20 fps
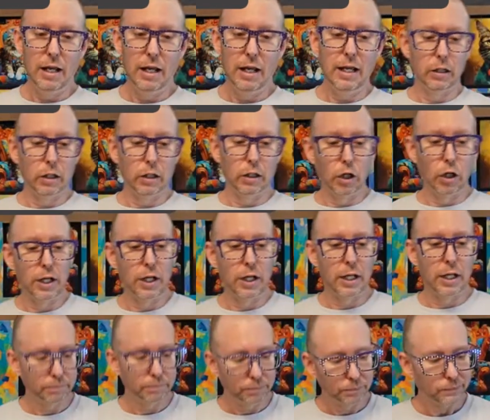
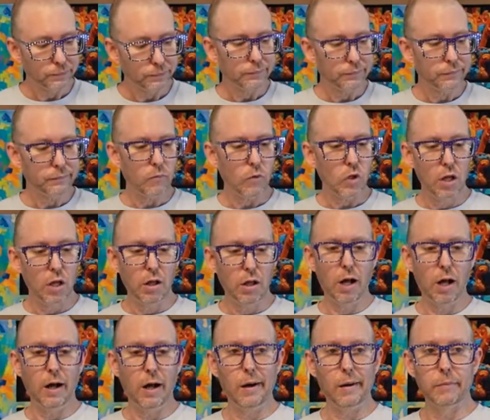learning
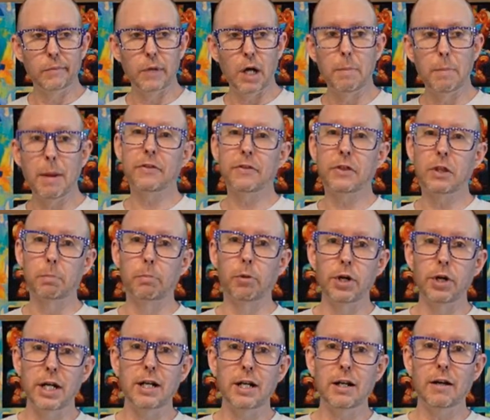about the
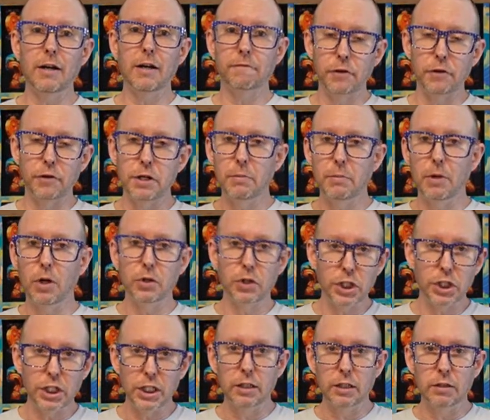Bernina free
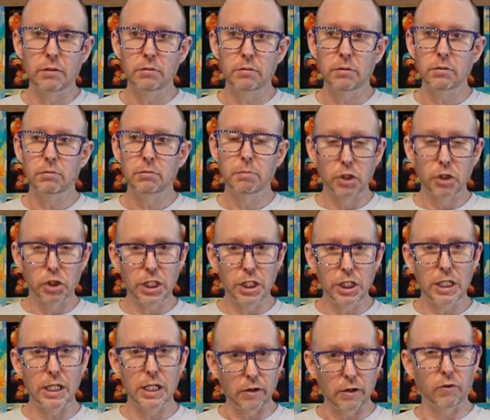motion
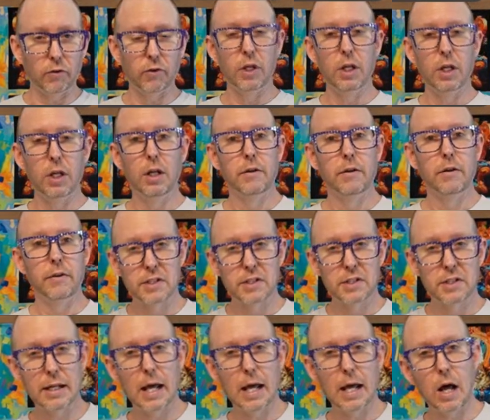machines, the
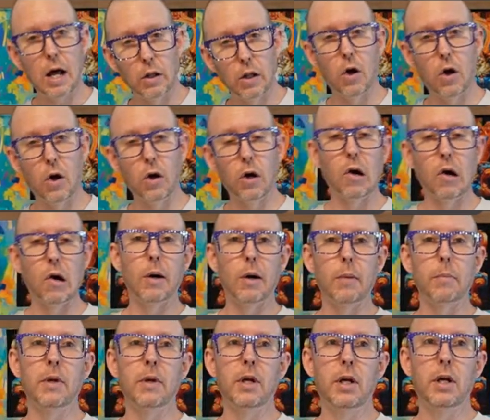sit-down long
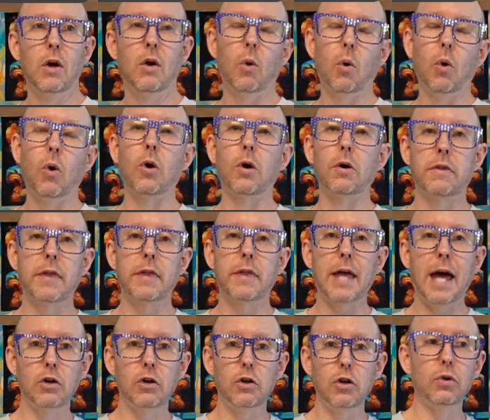arm, or
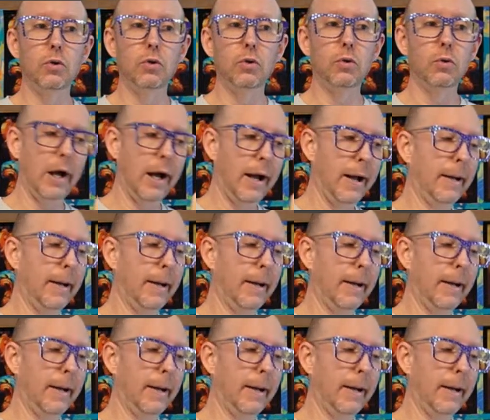that new